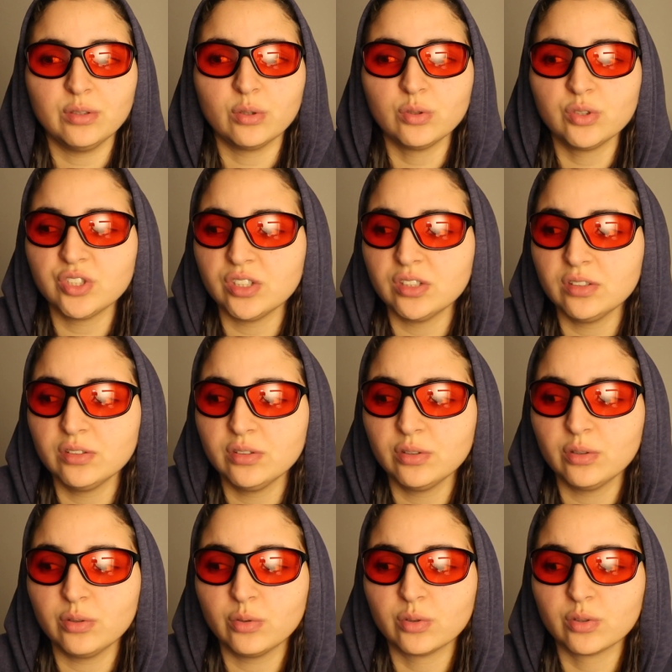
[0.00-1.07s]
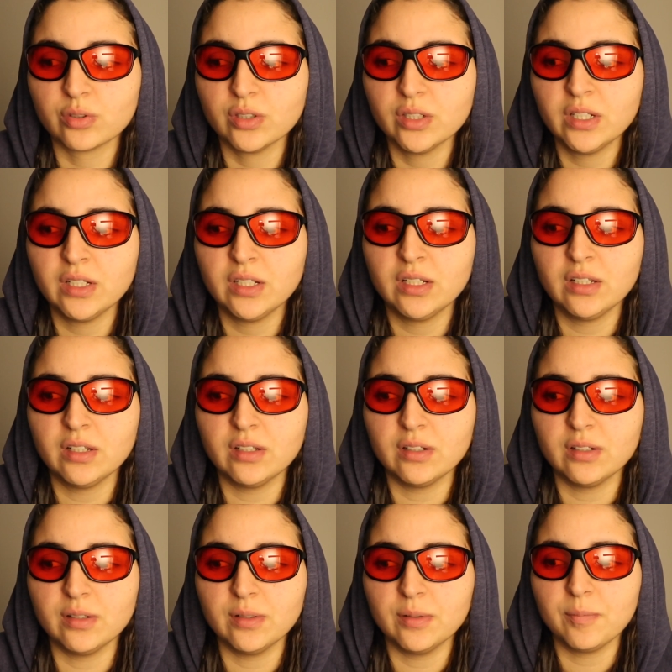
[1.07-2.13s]
notion or
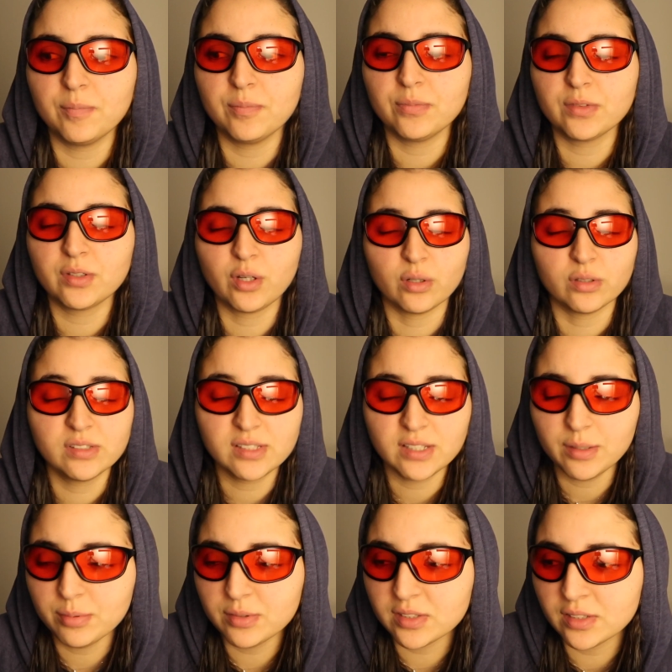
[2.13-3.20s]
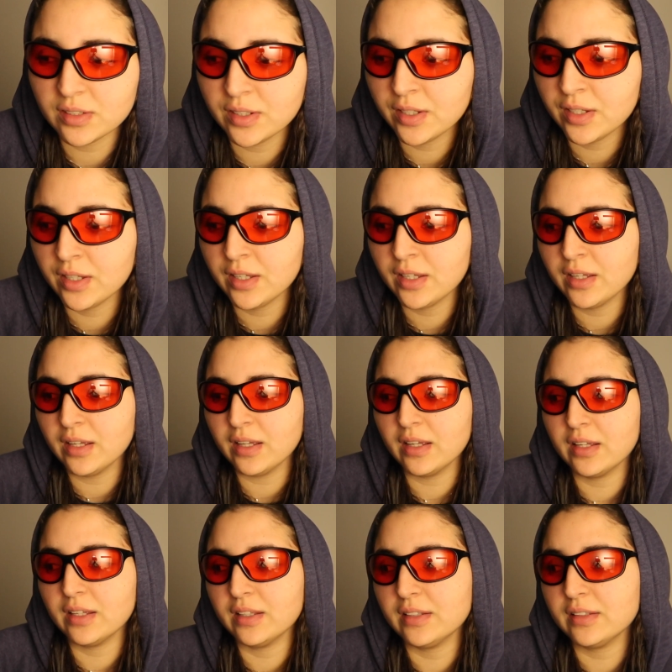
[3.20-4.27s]
concept.
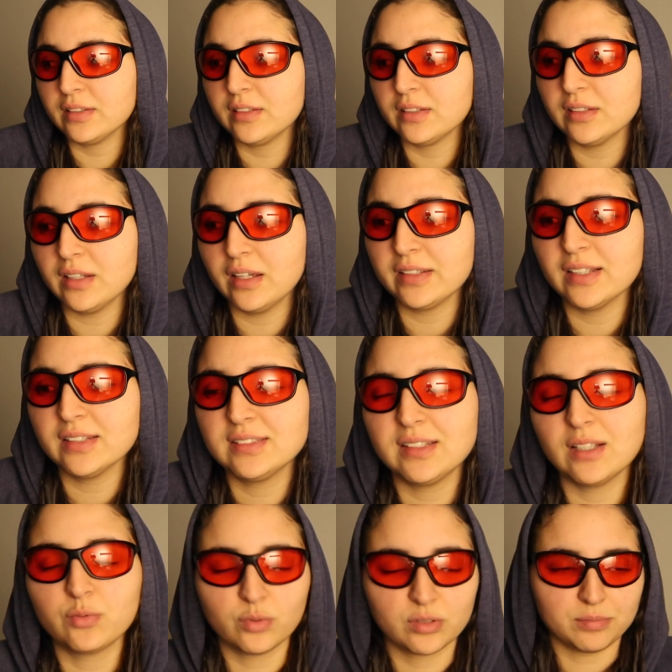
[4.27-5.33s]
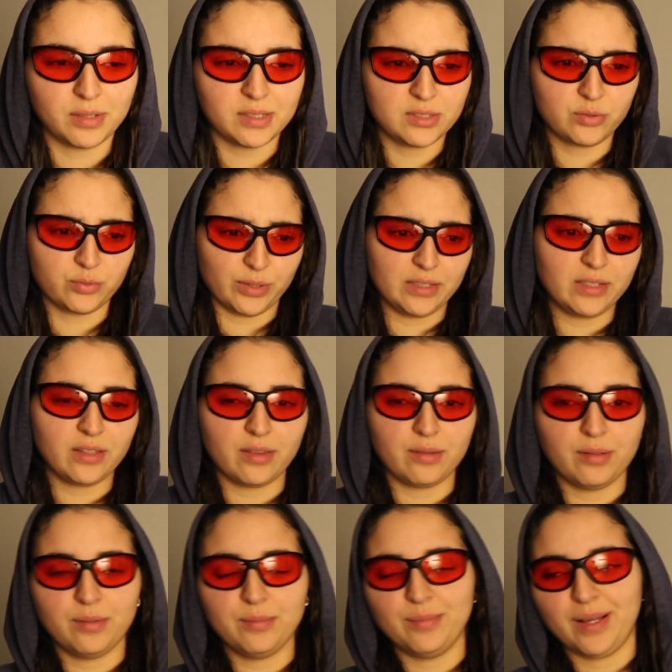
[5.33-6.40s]
And I guess that was my strength
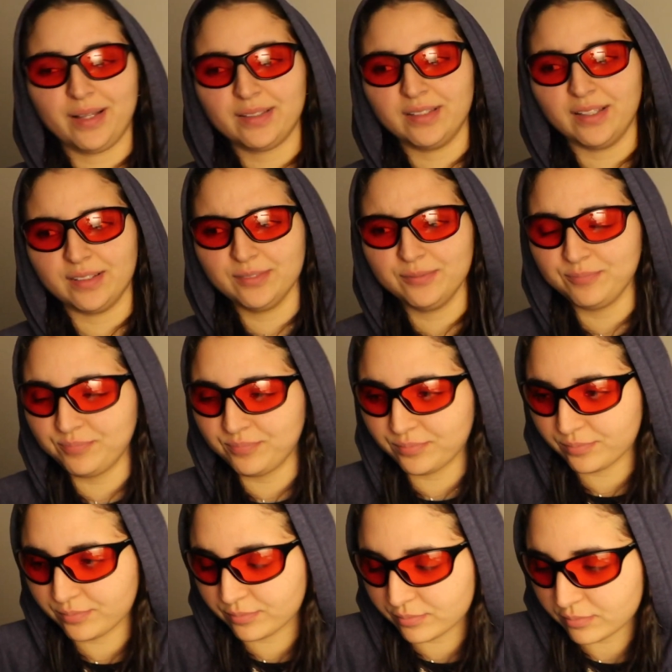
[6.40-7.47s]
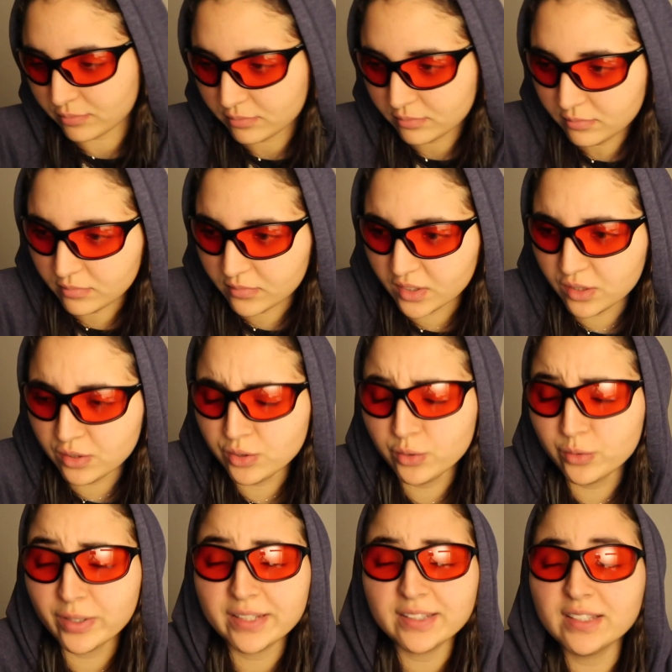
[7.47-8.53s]
back then. So
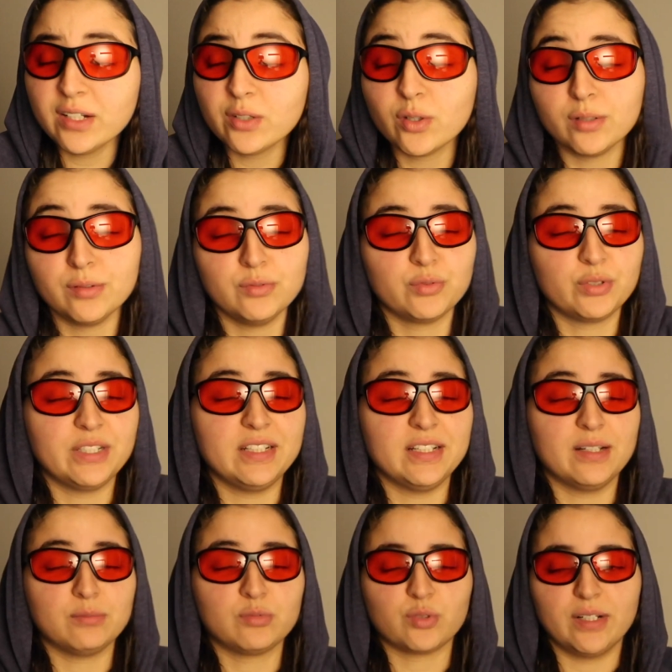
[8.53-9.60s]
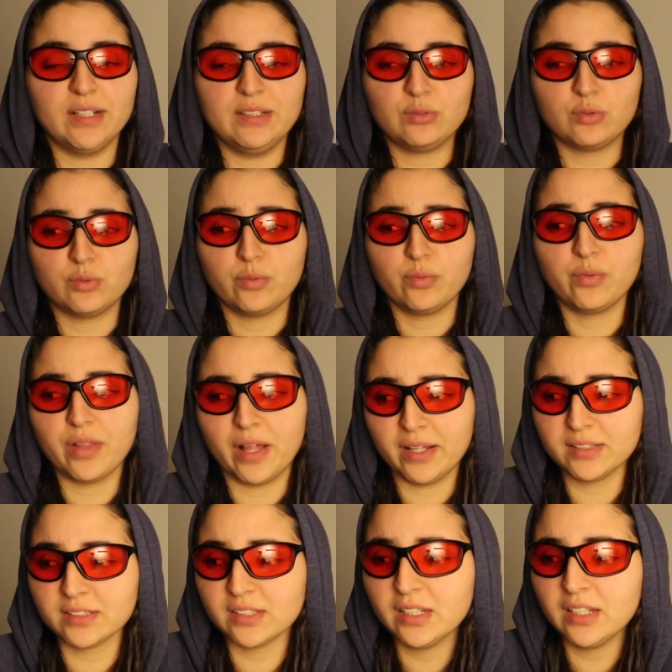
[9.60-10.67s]
right now I'm trying to do
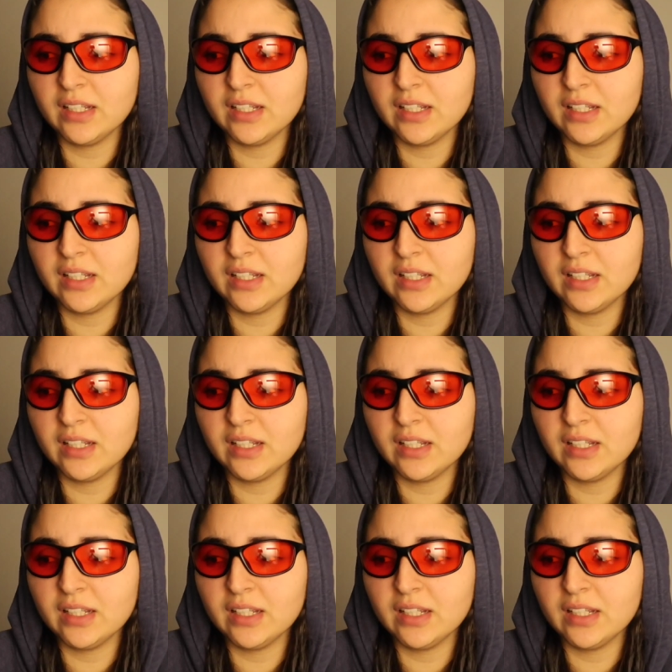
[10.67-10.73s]
that,